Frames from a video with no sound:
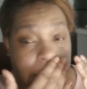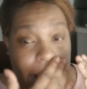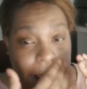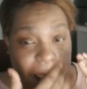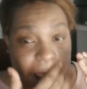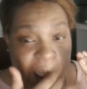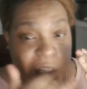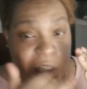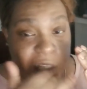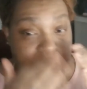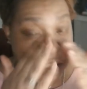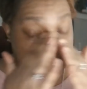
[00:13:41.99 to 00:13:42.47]

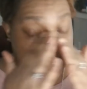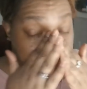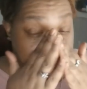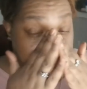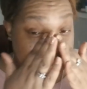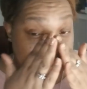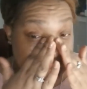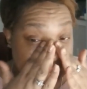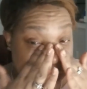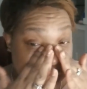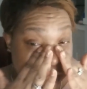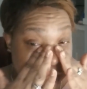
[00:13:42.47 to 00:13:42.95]
It's the
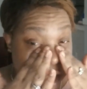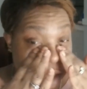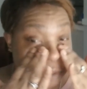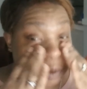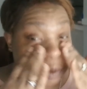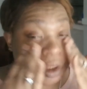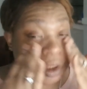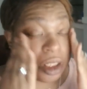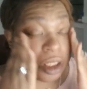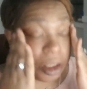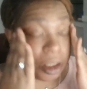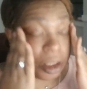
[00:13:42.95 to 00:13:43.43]
next
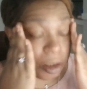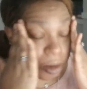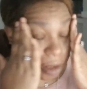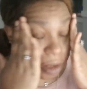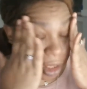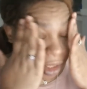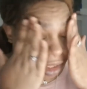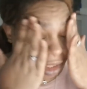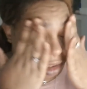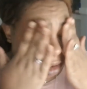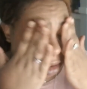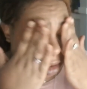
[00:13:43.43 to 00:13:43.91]
episode,
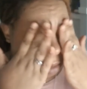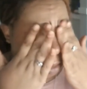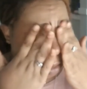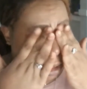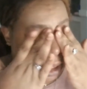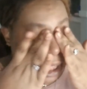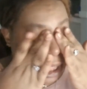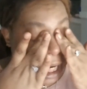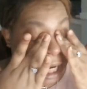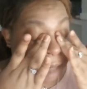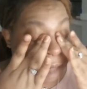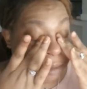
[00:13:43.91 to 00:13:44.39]
there's gonna be
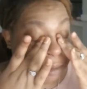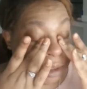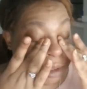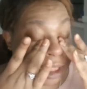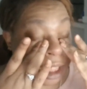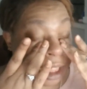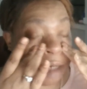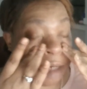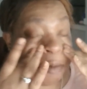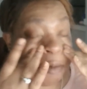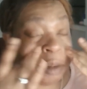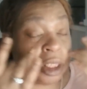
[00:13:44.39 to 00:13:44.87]
cops,
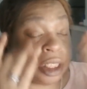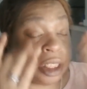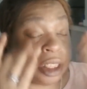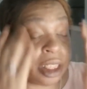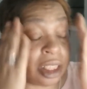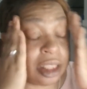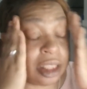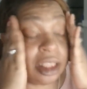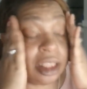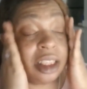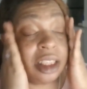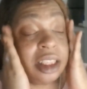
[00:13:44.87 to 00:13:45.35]

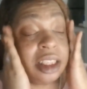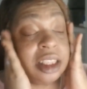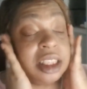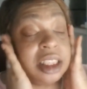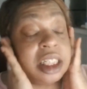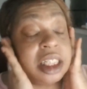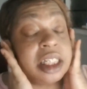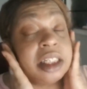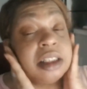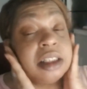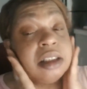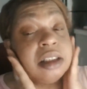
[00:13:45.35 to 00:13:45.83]
ambulances,
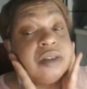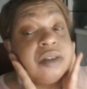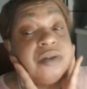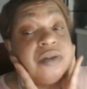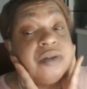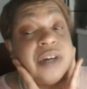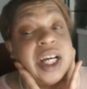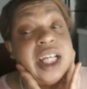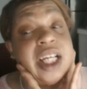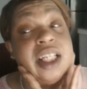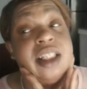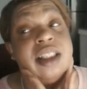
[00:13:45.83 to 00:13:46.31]
chairs,
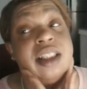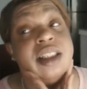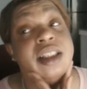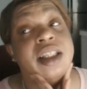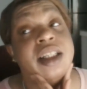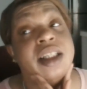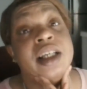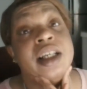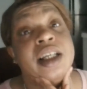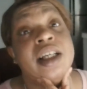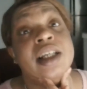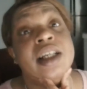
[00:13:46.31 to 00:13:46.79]
fights,
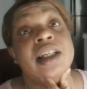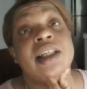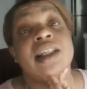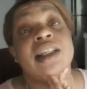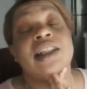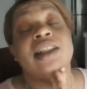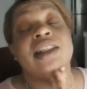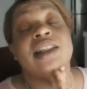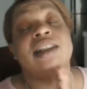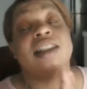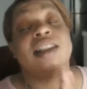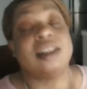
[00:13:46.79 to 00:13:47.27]

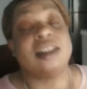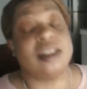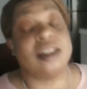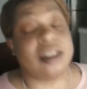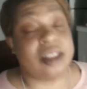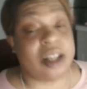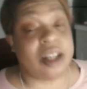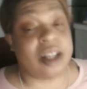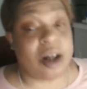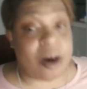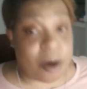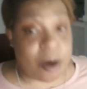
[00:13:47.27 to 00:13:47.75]

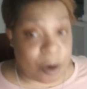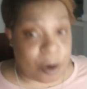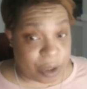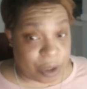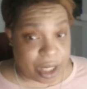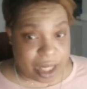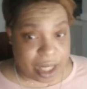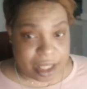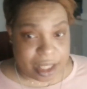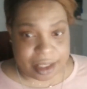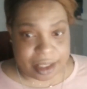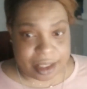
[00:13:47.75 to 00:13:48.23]
the whole
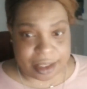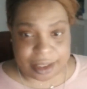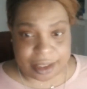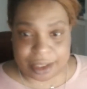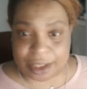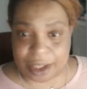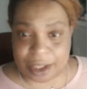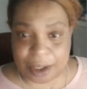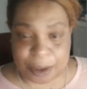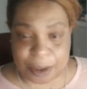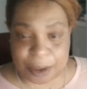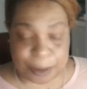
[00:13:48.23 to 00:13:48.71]
nine.
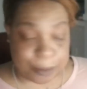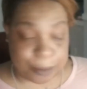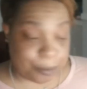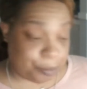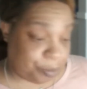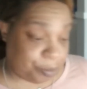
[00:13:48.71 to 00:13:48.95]
So